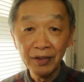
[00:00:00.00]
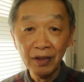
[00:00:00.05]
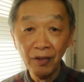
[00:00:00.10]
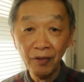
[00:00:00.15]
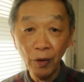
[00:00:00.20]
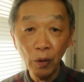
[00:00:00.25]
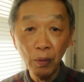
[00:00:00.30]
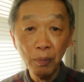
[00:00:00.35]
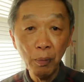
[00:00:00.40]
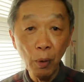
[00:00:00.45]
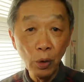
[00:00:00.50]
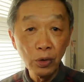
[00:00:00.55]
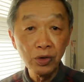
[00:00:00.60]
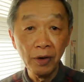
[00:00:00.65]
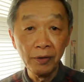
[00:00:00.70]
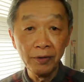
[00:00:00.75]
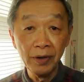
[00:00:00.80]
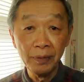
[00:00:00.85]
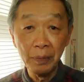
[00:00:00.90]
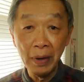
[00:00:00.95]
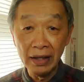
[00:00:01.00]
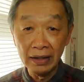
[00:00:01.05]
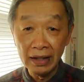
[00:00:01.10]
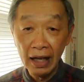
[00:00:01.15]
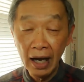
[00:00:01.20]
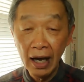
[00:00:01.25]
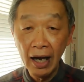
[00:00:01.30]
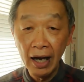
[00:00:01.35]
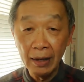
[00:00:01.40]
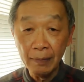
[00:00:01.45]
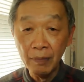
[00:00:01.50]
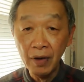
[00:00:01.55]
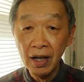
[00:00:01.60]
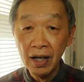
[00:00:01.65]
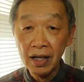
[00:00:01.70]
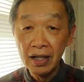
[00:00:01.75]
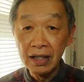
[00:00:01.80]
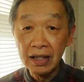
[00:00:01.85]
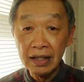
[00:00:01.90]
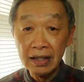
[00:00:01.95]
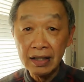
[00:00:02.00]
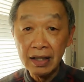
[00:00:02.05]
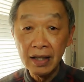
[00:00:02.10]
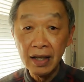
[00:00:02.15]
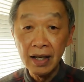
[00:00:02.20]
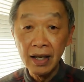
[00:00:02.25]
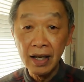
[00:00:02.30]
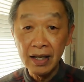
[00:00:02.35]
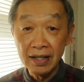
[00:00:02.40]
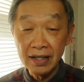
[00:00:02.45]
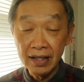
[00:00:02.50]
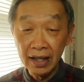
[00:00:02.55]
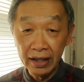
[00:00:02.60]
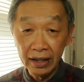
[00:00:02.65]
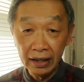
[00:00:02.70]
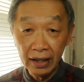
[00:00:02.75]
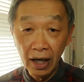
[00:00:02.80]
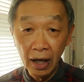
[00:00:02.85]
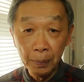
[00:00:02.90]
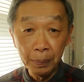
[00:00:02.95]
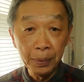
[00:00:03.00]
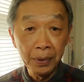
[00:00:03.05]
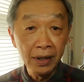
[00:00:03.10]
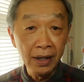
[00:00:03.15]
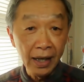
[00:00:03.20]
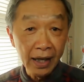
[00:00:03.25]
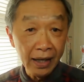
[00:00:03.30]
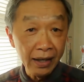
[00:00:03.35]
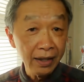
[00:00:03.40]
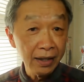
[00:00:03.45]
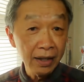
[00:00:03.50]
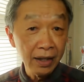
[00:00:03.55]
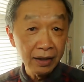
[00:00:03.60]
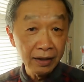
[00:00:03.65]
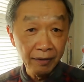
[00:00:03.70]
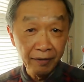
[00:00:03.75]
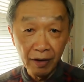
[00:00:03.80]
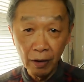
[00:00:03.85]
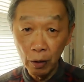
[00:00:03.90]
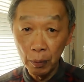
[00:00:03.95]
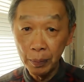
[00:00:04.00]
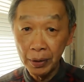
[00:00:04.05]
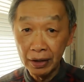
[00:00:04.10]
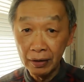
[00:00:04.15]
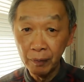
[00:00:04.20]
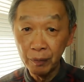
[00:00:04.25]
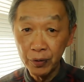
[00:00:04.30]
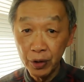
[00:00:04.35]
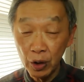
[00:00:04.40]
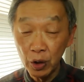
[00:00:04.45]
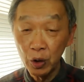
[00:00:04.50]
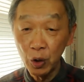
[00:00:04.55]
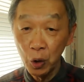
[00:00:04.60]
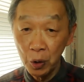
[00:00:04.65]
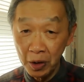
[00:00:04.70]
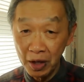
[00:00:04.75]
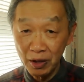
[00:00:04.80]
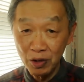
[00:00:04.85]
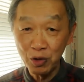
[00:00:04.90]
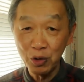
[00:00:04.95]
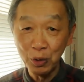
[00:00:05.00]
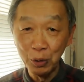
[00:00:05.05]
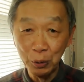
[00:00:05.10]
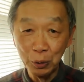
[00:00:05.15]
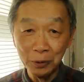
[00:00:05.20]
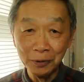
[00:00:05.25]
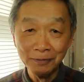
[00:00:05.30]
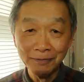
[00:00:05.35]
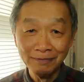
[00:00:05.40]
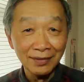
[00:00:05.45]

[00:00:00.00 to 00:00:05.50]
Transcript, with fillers: devoted most of my time in uh, setting up and developing the cooking school.